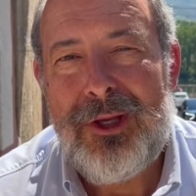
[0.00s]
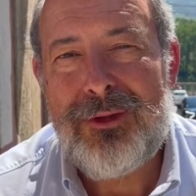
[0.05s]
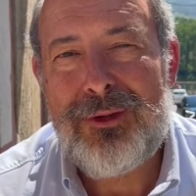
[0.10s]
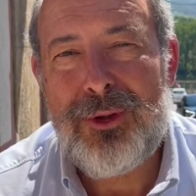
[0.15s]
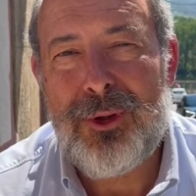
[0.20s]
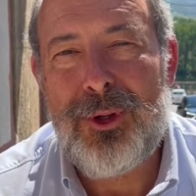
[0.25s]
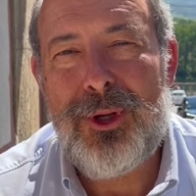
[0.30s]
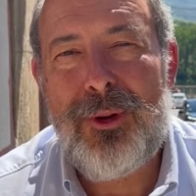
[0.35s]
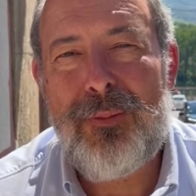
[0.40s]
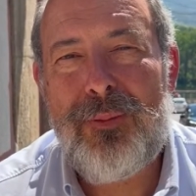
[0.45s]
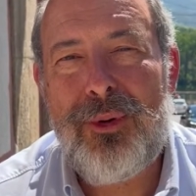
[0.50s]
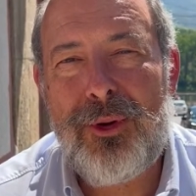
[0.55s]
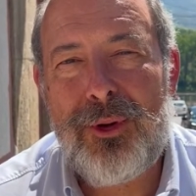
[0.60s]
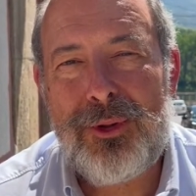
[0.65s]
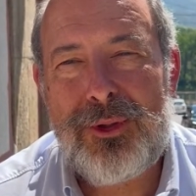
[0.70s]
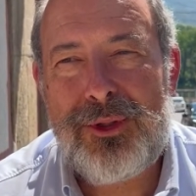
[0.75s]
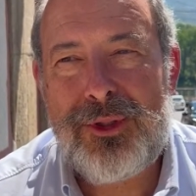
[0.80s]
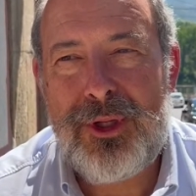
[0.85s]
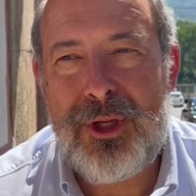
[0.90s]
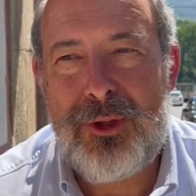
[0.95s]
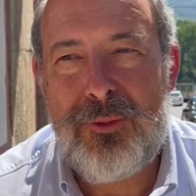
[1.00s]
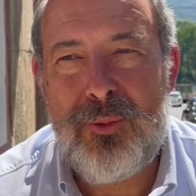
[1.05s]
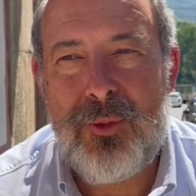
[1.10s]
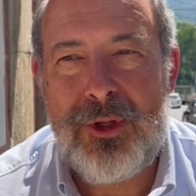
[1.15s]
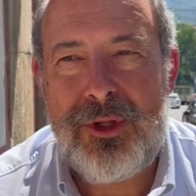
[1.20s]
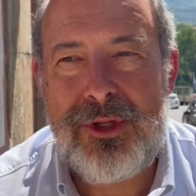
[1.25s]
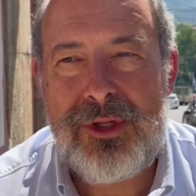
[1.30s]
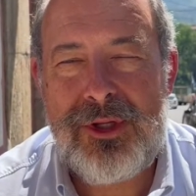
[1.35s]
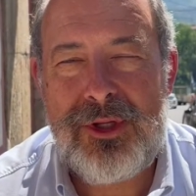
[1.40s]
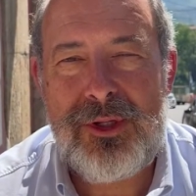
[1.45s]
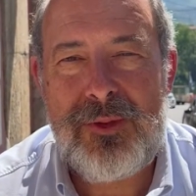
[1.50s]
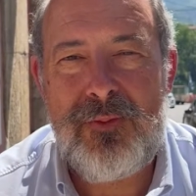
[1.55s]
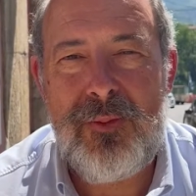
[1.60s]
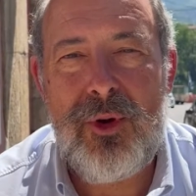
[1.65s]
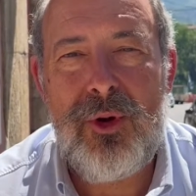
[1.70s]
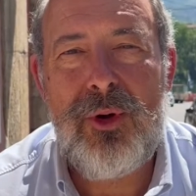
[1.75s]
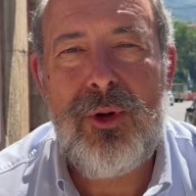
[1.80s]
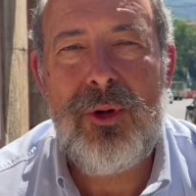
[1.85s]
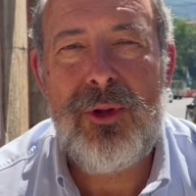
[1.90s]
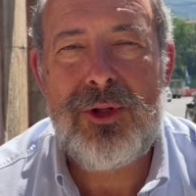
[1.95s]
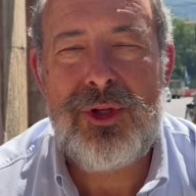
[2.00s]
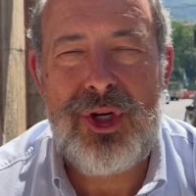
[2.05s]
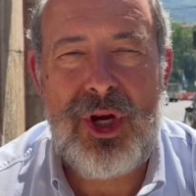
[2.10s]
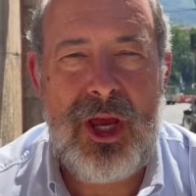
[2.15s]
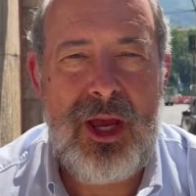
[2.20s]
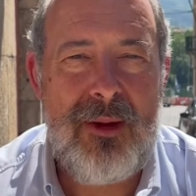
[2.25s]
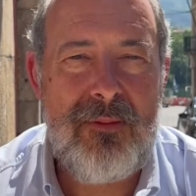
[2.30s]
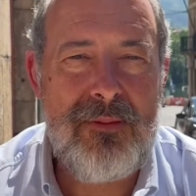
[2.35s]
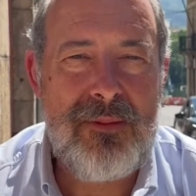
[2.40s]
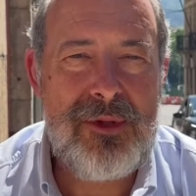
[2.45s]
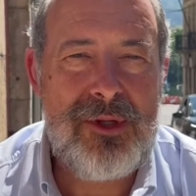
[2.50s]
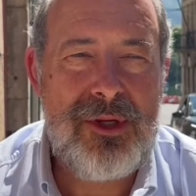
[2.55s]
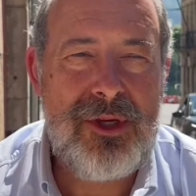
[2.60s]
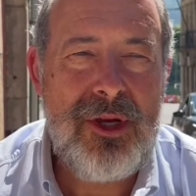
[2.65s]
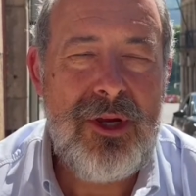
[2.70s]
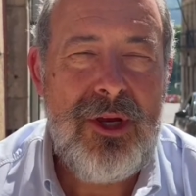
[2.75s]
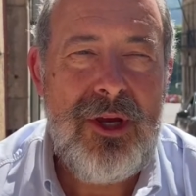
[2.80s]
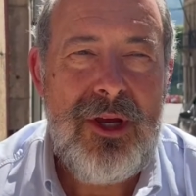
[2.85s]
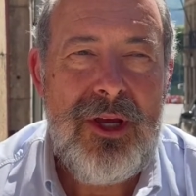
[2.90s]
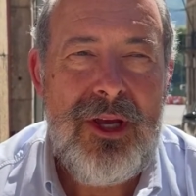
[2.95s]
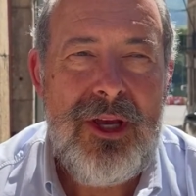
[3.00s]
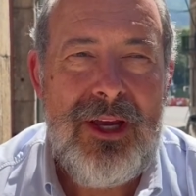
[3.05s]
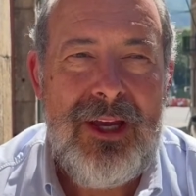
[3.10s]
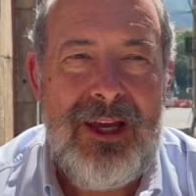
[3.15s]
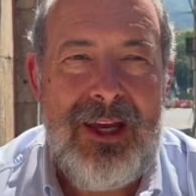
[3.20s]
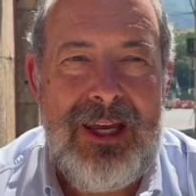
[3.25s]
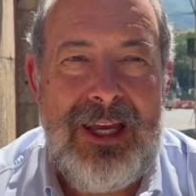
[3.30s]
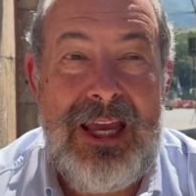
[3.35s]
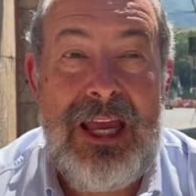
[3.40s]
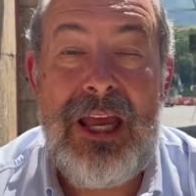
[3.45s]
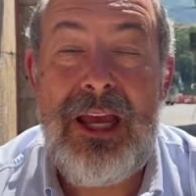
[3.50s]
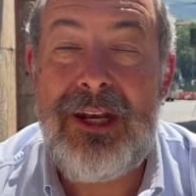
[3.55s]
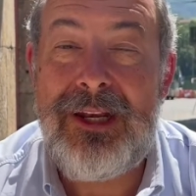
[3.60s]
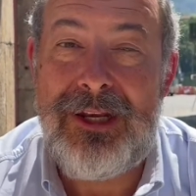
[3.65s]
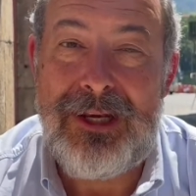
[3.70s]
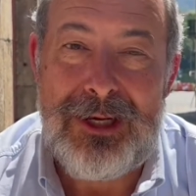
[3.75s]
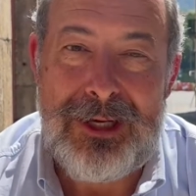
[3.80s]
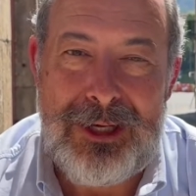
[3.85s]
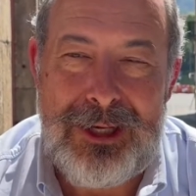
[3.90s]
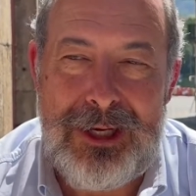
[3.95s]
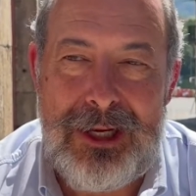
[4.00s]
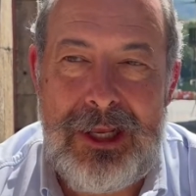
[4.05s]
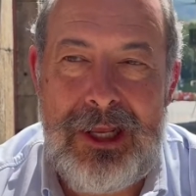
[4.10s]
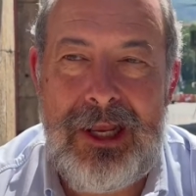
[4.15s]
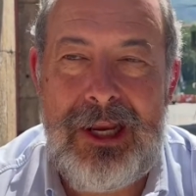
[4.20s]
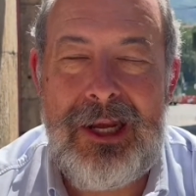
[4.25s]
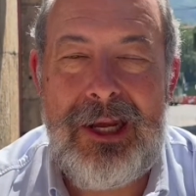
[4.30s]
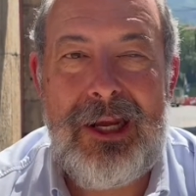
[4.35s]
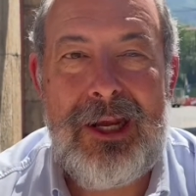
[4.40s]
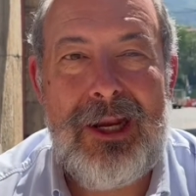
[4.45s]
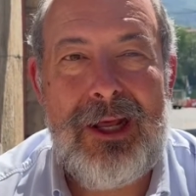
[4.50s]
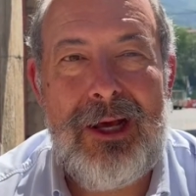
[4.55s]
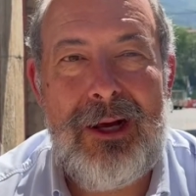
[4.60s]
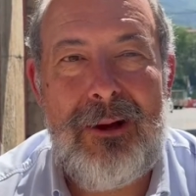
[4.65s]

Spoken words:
Tawny ports that were small jams hidden in